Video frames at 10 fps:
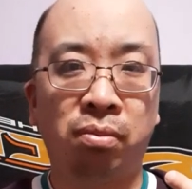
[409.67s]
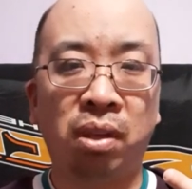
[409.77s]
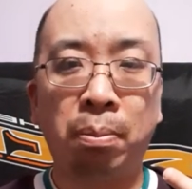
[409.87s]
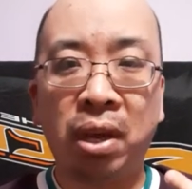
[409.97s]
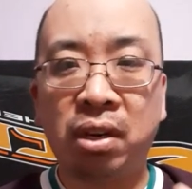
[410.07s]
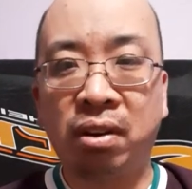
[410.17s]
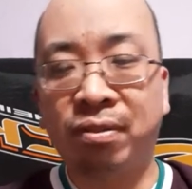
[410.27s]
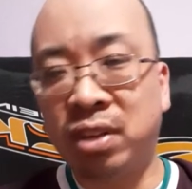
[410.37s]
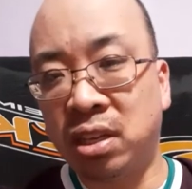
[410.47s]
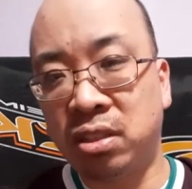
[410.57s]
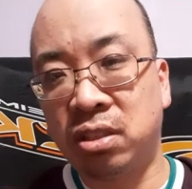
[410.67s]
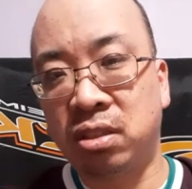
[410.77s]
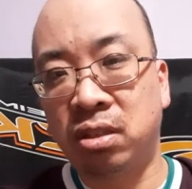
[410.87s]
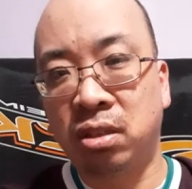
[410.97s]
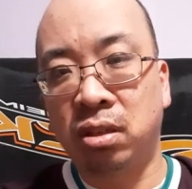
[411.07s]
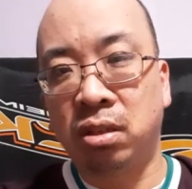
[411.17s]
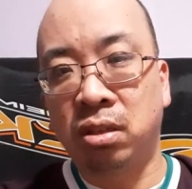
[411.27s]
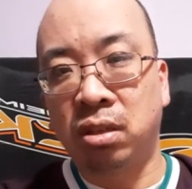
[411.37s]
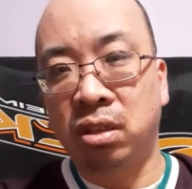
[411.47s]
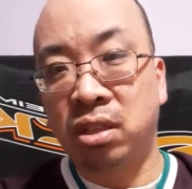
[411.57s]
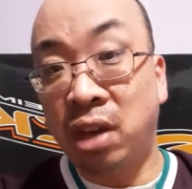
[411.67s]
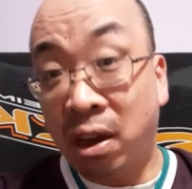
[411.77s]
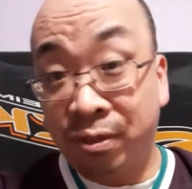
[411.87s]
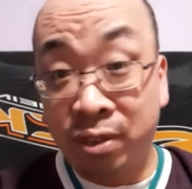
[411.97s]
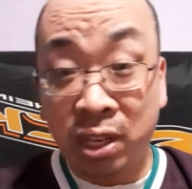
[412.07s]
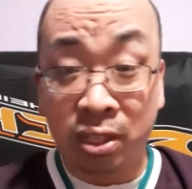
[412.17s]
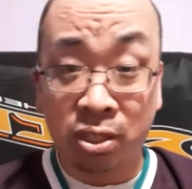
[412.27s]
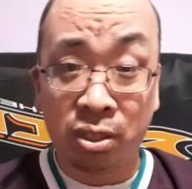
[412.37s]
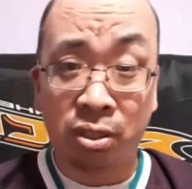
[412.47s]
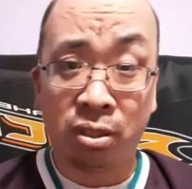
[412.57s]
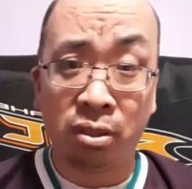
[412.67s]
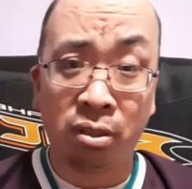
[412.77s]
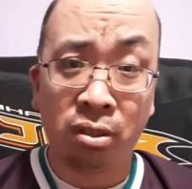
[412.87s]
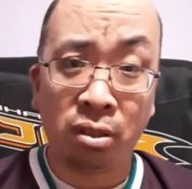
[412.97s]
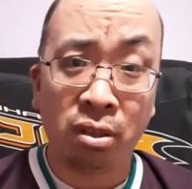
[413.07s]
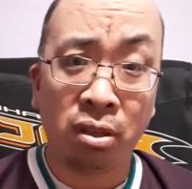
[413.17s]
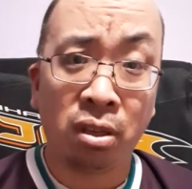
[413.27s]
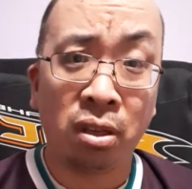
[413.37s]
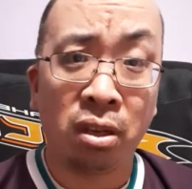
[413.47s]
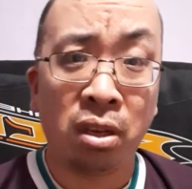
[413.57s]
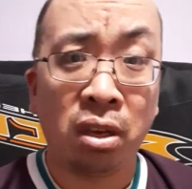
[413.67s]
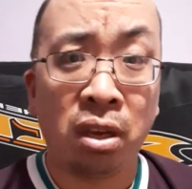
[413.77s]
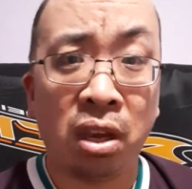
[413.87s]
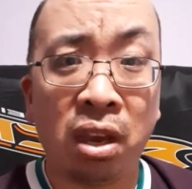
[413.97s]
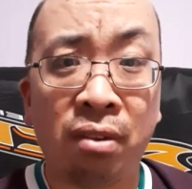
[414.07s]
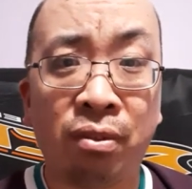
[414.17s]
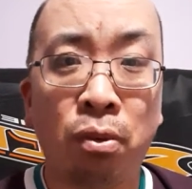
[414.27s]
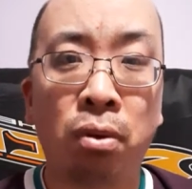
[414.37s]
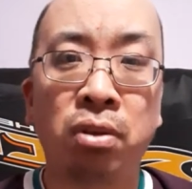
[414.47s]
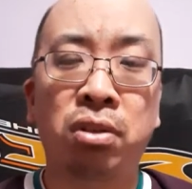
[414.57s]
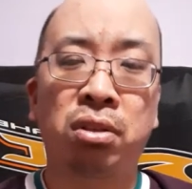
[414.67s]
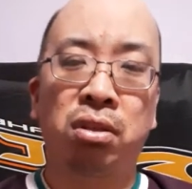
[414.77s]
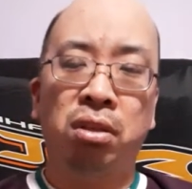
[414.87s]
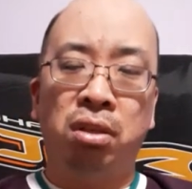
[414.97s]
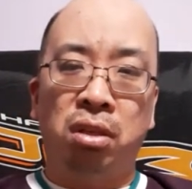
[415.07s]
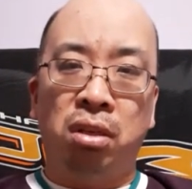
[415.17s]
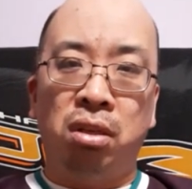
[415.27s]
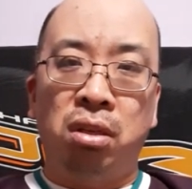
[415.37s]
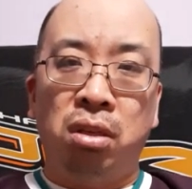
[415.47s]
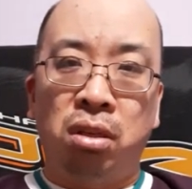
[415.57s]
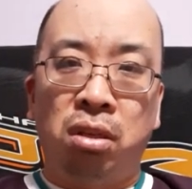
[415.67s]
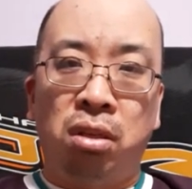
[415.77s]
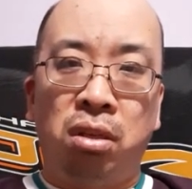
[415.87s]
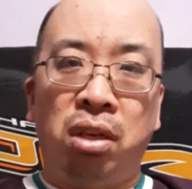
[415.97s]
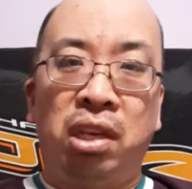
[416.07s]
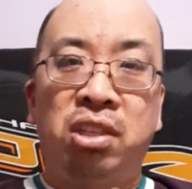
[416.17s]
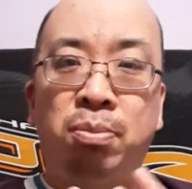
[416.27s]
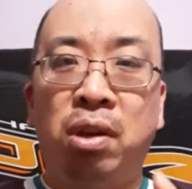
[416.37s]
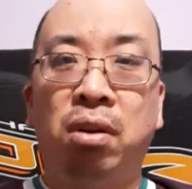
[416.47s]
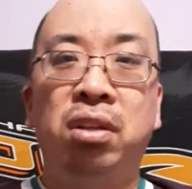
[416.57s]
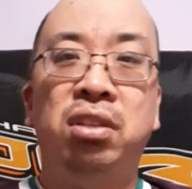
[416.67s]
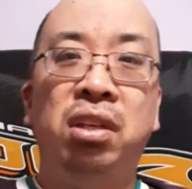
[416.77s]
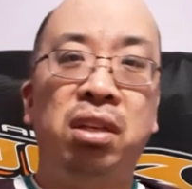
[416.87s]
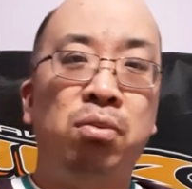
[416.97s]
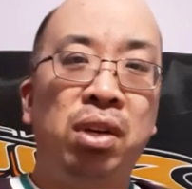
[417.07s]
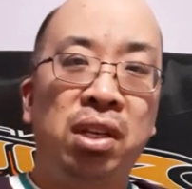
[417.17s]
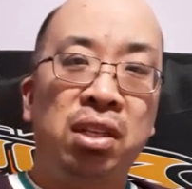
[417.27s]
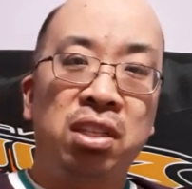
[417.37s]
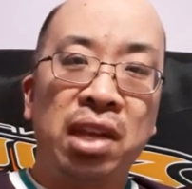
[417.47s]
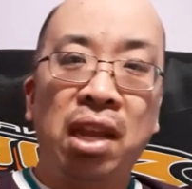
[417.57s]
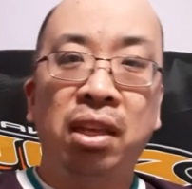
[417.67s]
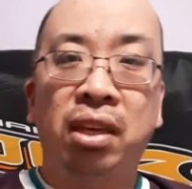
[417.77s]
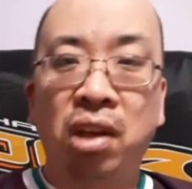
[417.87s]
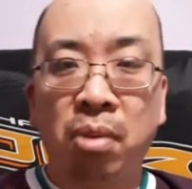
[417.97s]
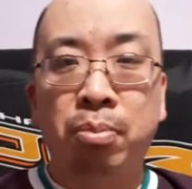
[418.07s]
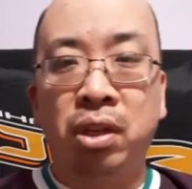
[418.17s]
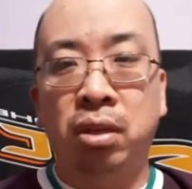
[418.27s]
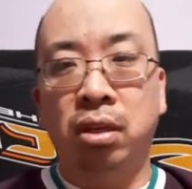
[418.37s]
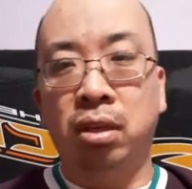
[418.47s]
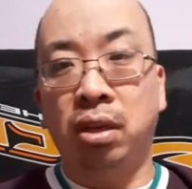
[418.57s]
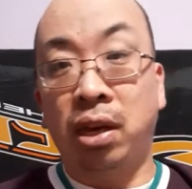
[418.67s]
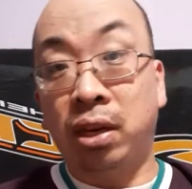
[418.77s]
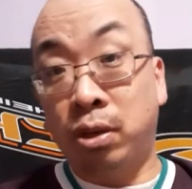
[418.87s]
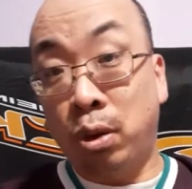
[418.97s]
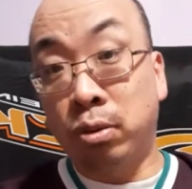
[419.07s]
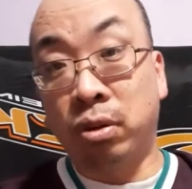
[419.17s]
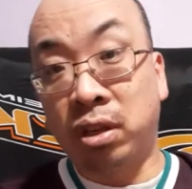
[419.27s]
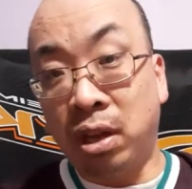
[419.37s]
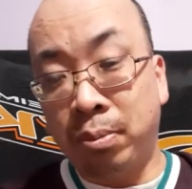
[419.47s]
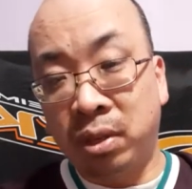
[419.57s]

competitiveness, toughness, and of course, experiencing and winning the Stanley Cup and Calder Cup.